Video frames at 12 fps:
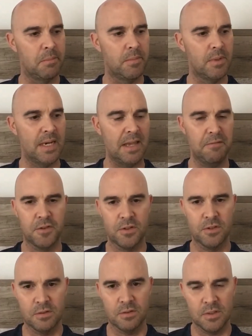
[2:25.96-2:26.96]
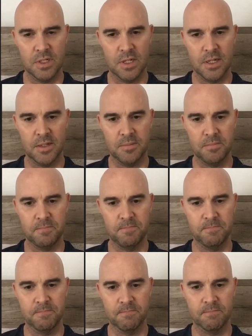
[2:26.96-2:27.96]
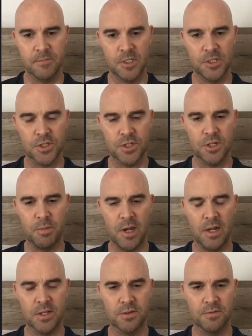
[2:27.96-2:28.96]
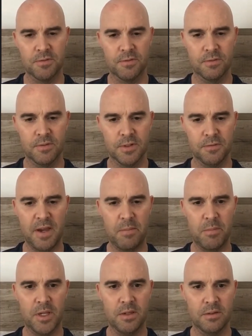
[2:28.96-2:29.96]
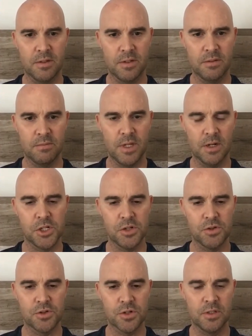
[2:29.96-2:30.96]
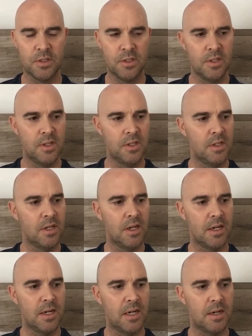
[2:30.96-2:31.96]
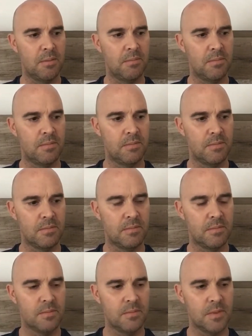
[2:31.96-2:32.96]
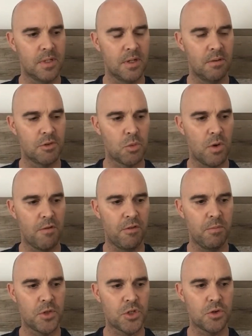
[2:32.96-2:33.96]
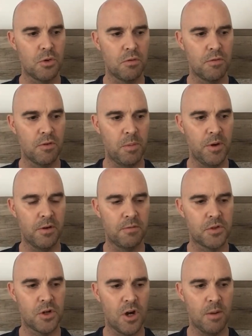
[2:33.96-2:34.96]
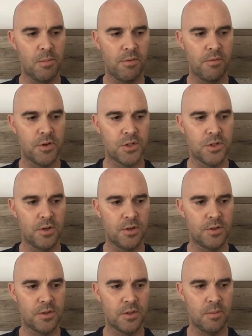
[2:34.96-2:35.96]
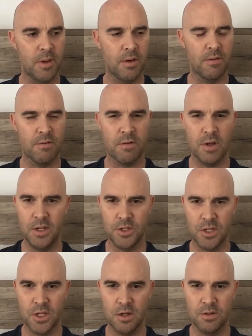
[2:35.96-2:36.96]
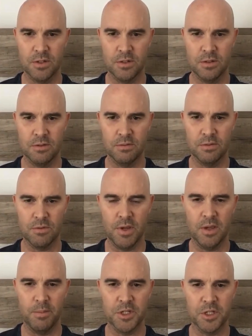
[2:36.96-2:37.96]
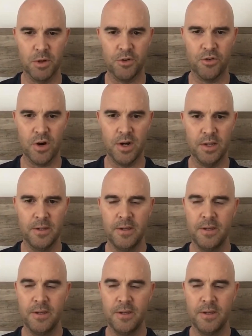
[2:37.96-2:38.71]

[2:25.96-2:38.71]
Left just the demands of a family, young children. I was away from the school for a period of time and returned about 3 years ago to recommence my training.